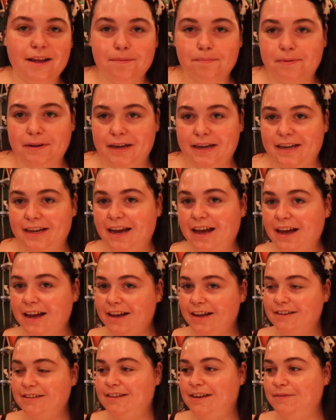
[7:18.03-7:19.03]
But yeah, I
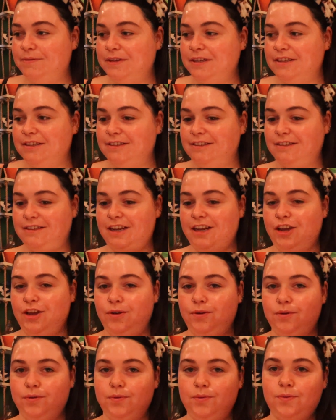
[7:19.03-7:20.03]
guess I will see
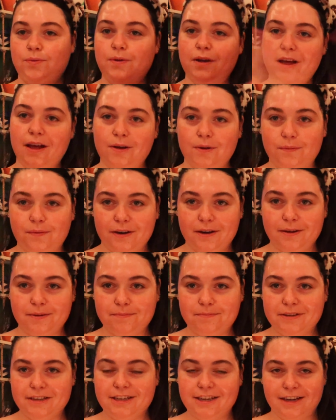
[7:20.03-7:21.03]
you when
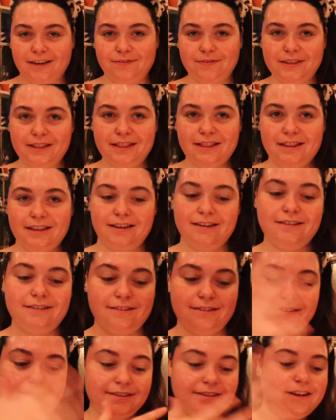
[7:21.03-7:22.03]
I'm done with
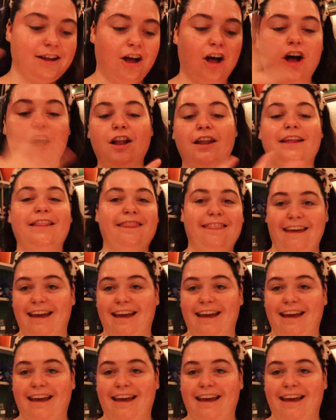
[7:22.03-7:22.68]
all of